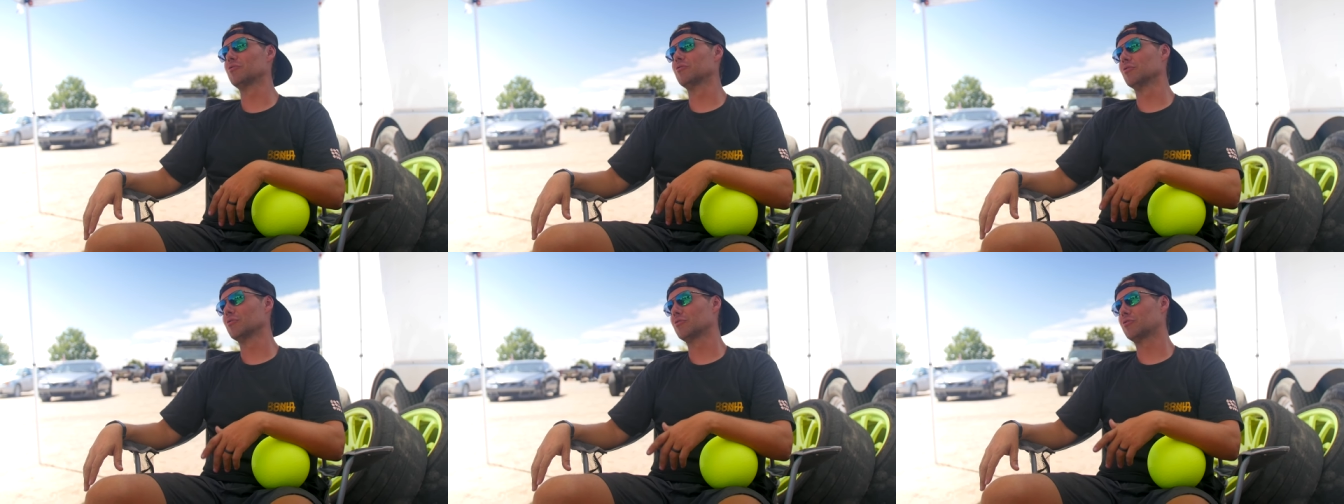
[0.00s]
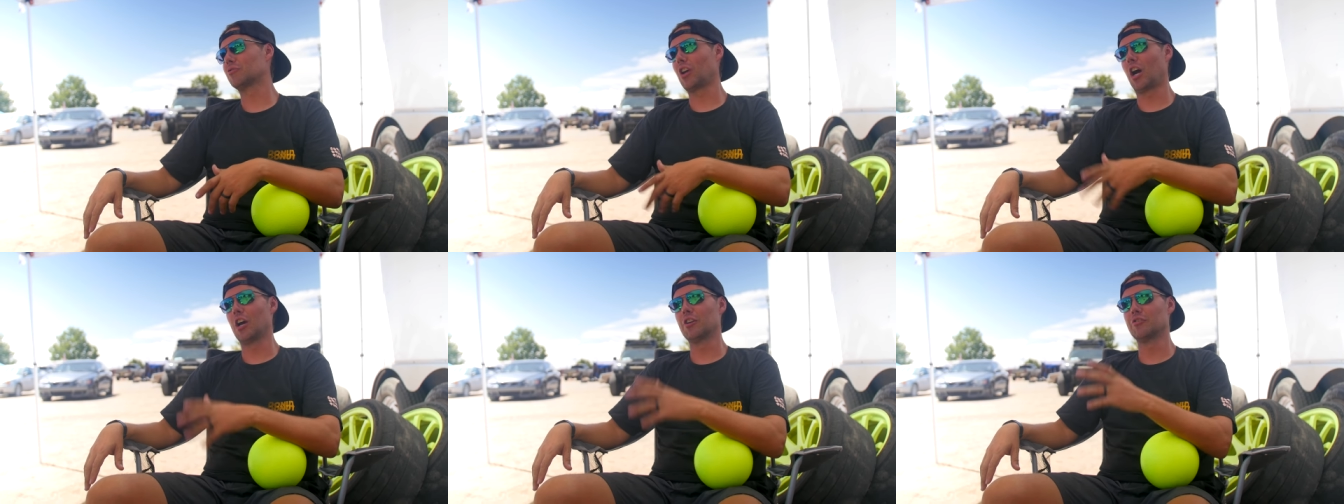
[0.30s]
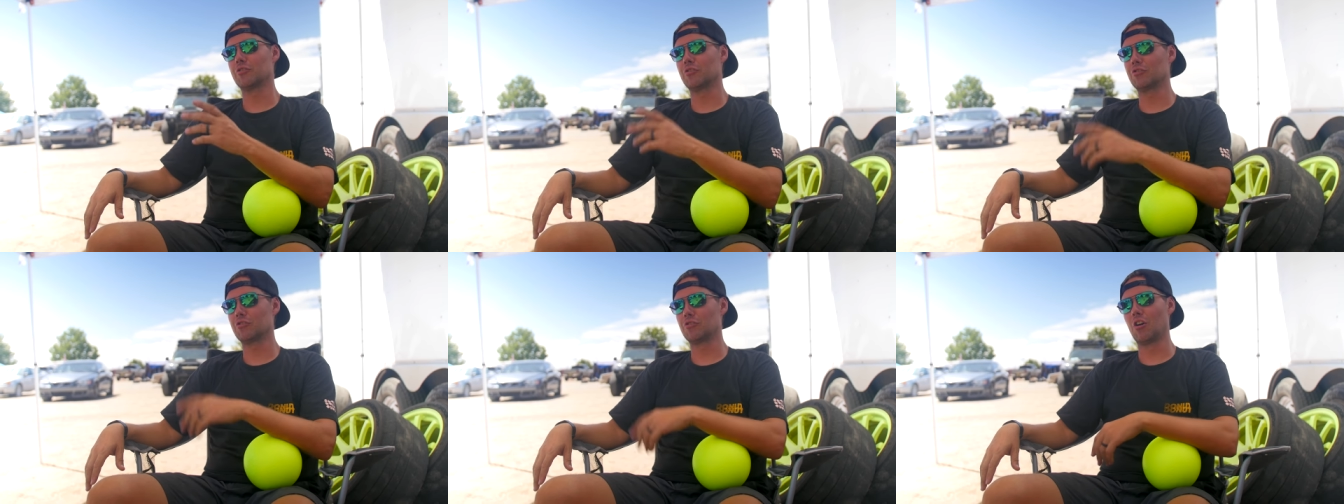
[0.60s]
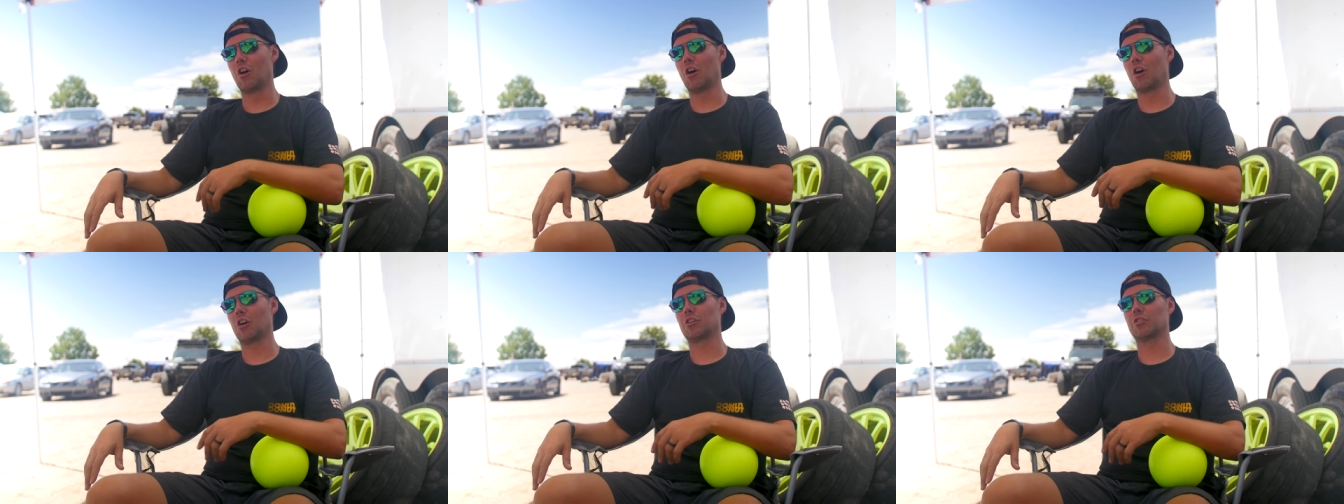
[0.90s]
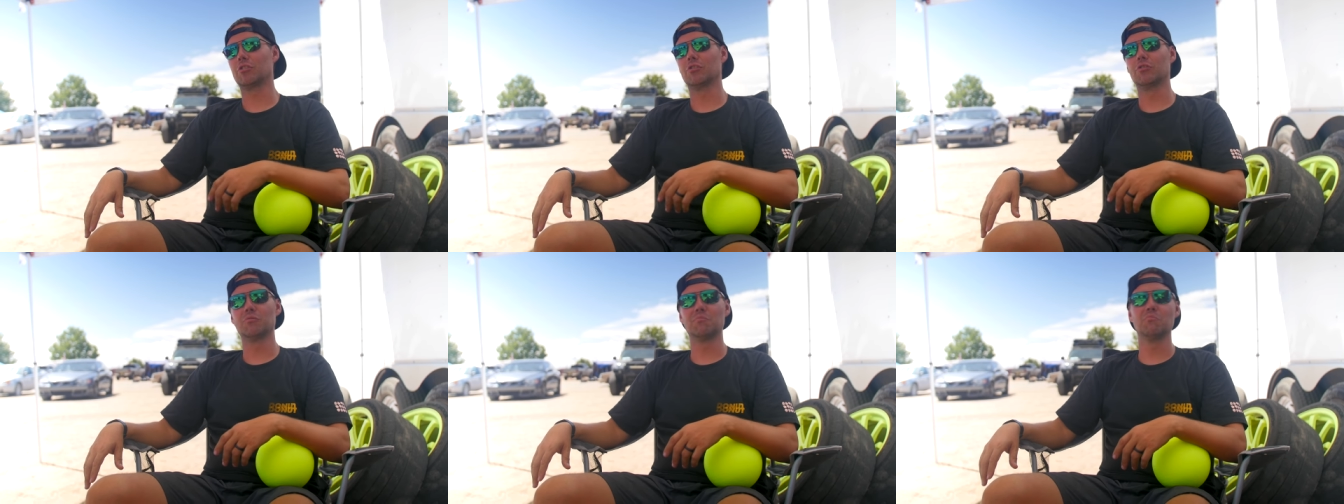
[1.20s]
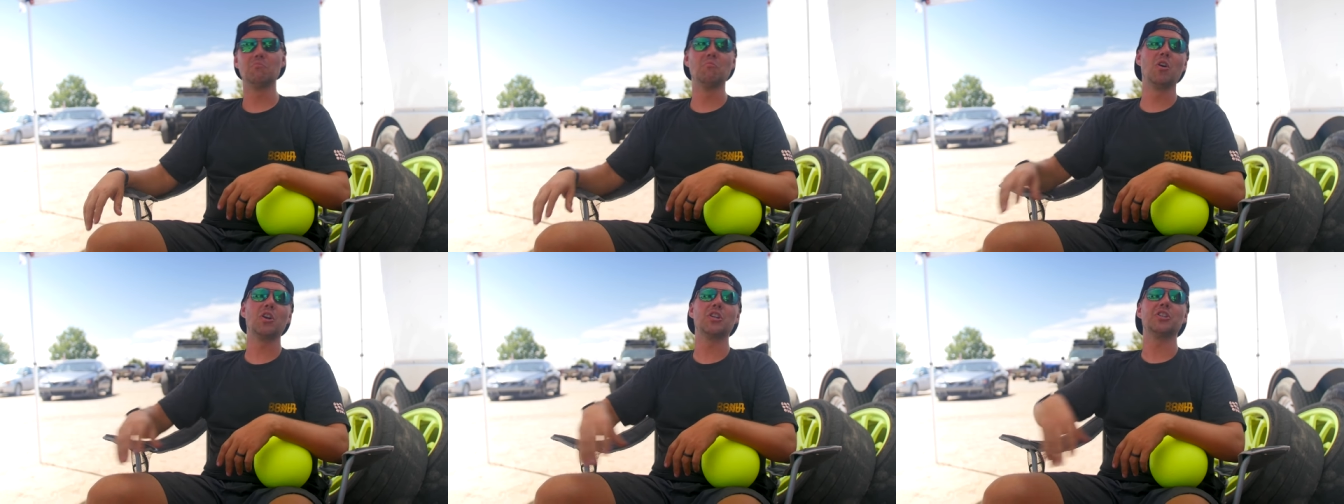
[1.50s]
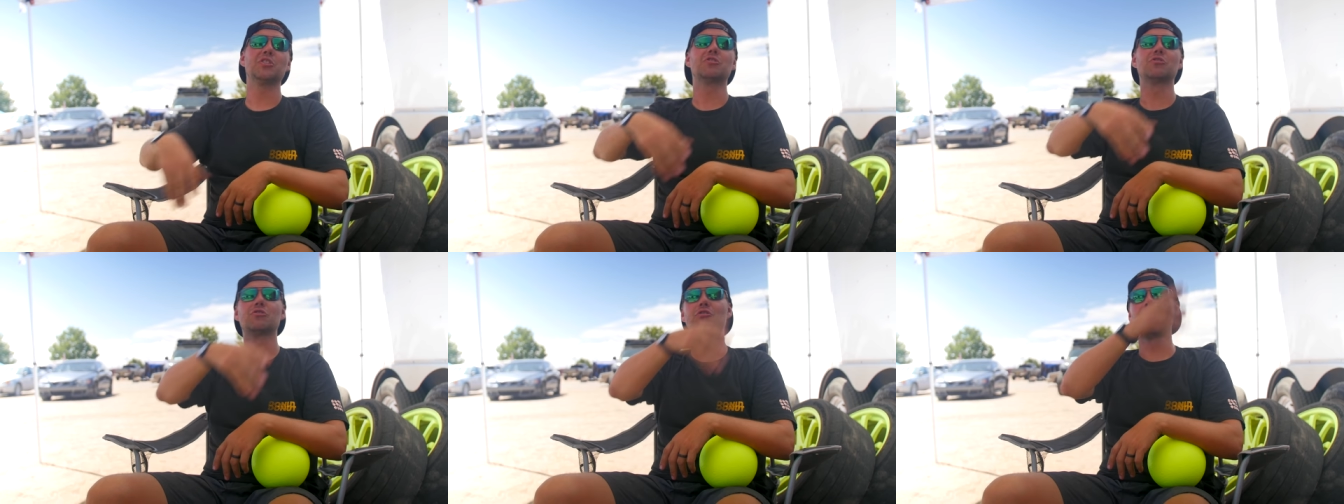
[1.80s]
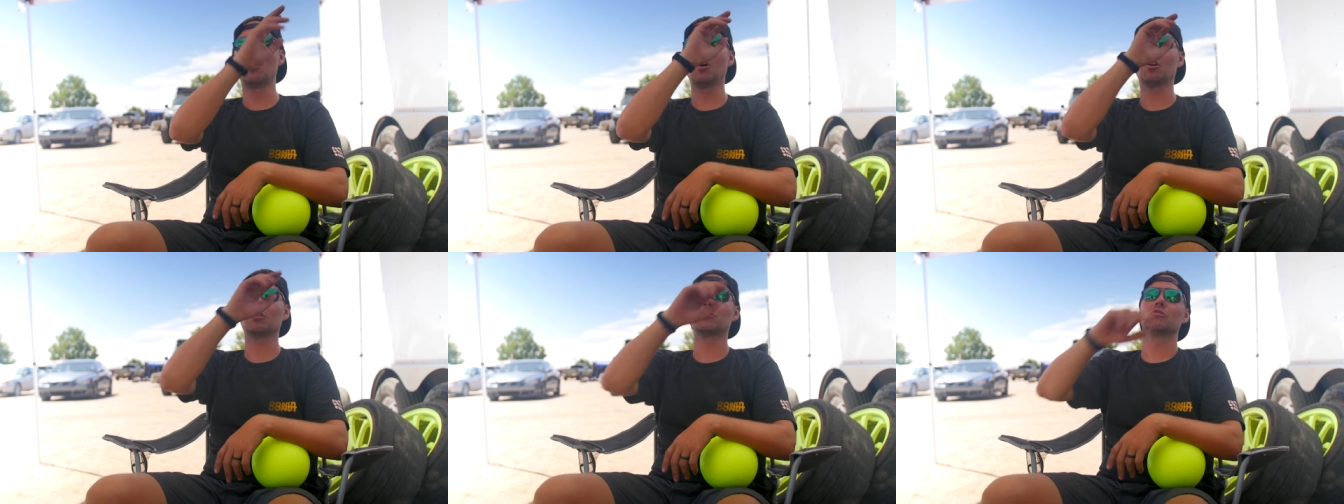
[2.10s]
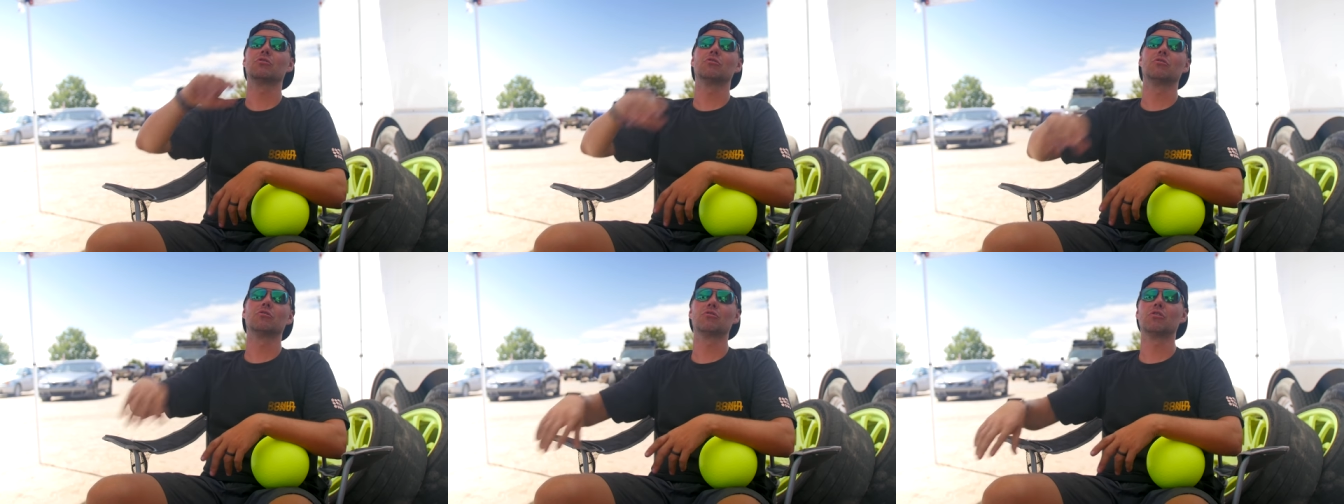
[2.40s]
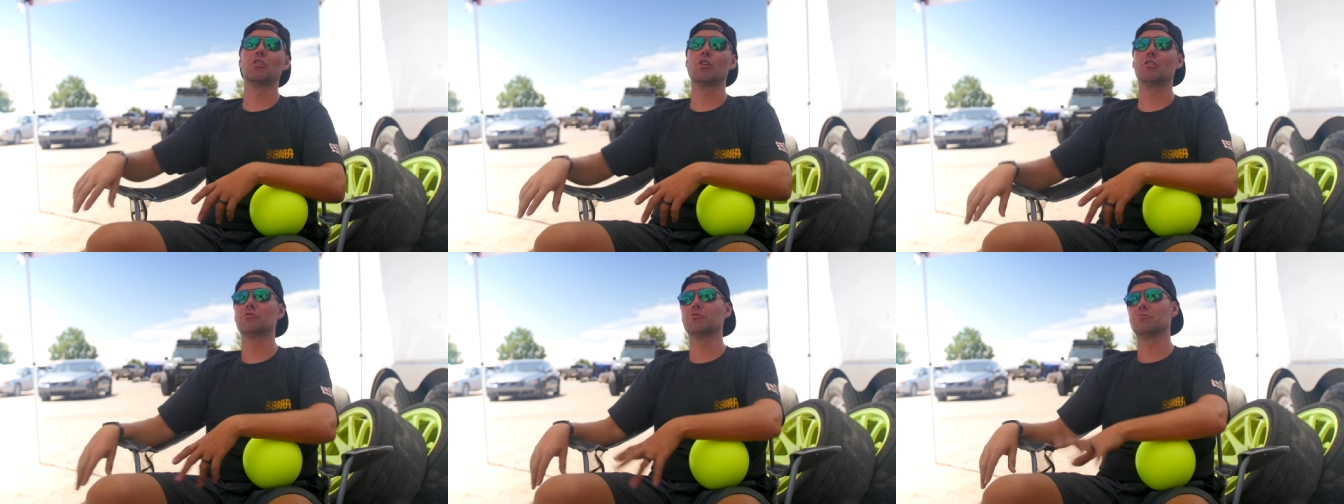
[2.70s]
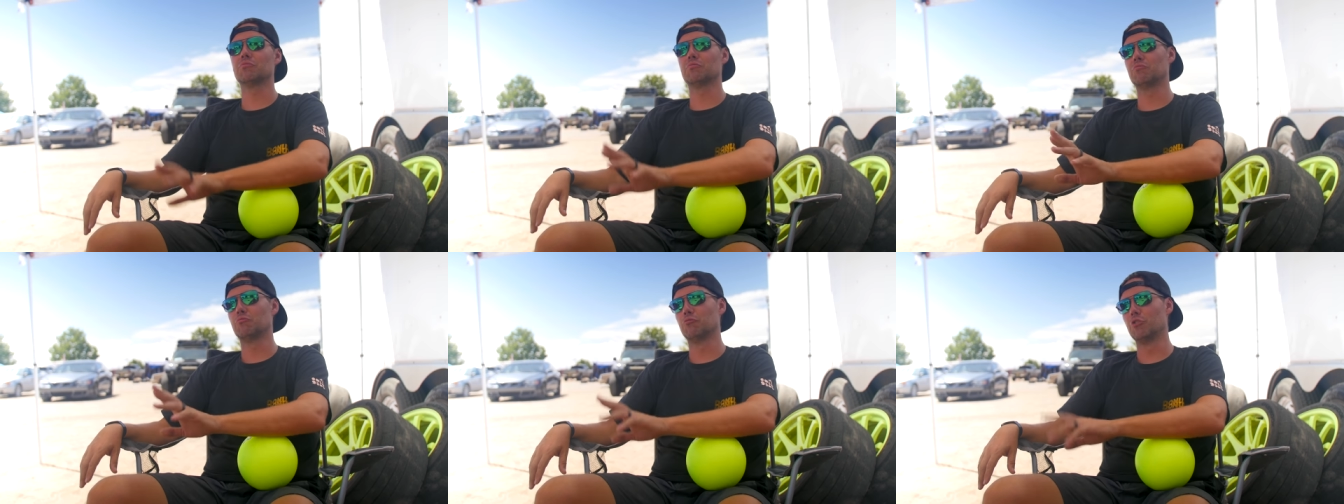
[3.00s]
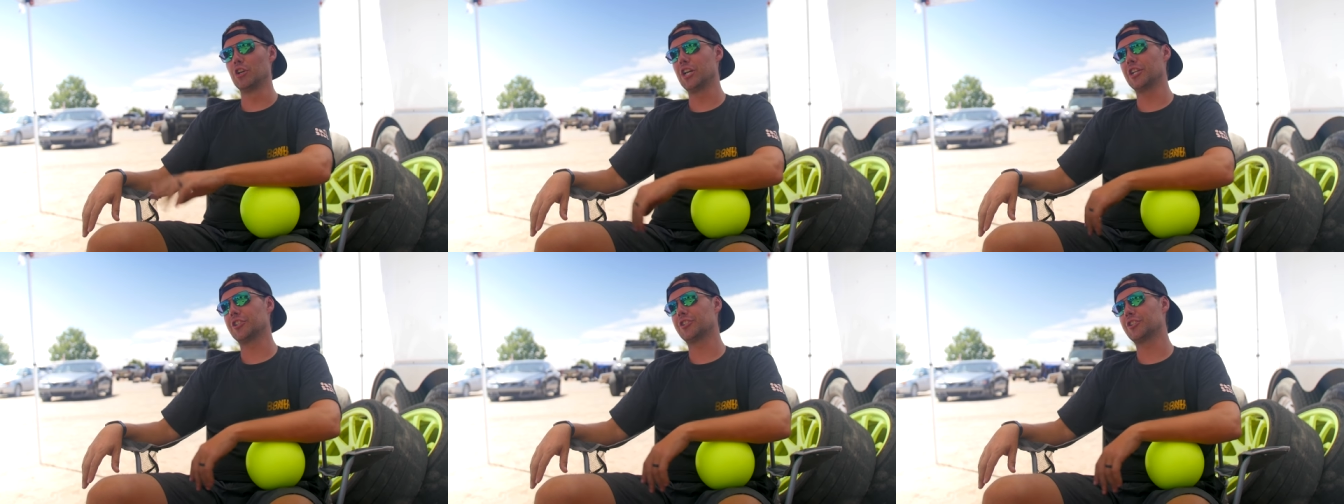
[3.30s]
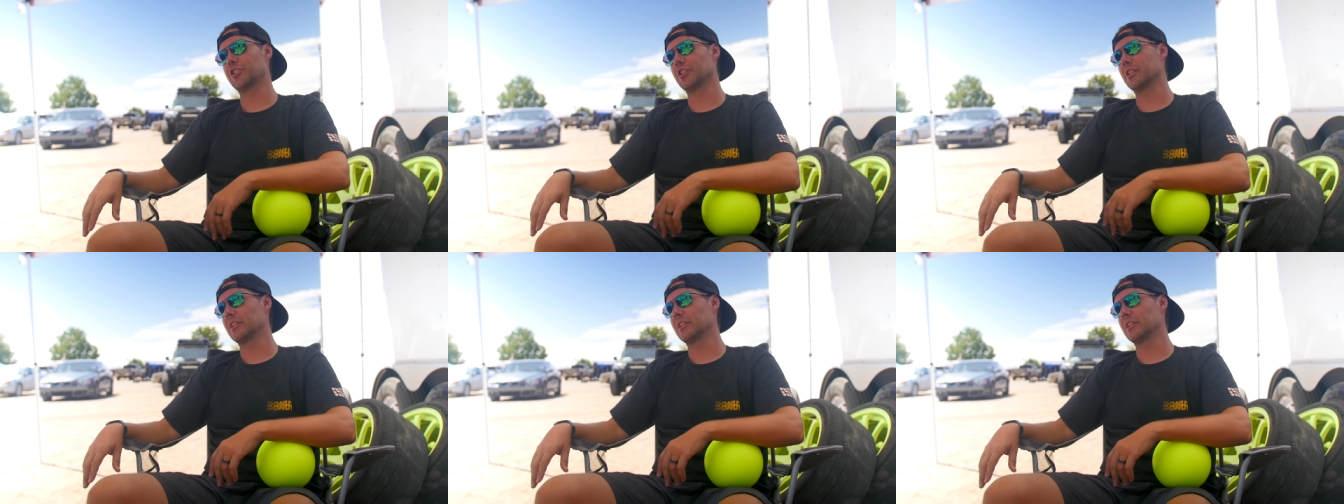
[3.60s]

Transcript: and those guys suck, and this money sucks, and those guys are rich.